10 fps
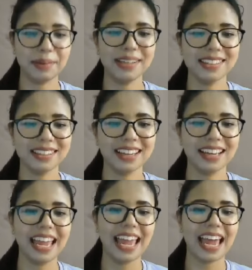
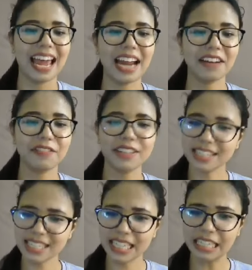DBMS,
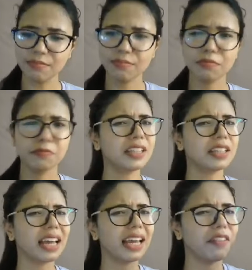and we'll see
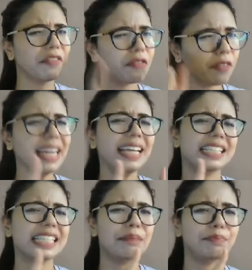with
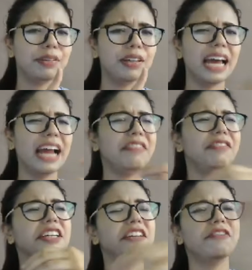one
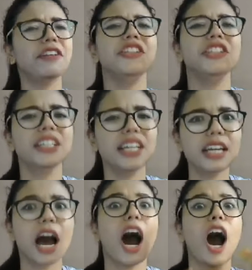example and we'll
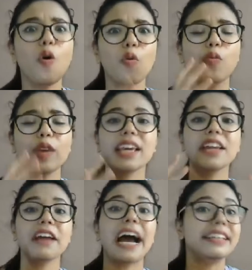differentiate how
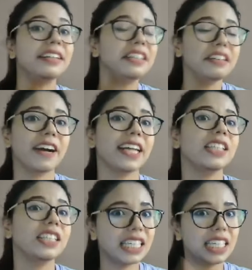we can
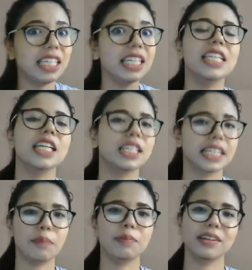identify the key
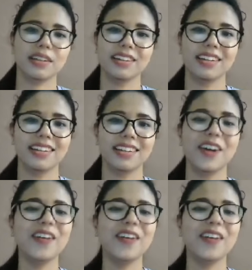in a table.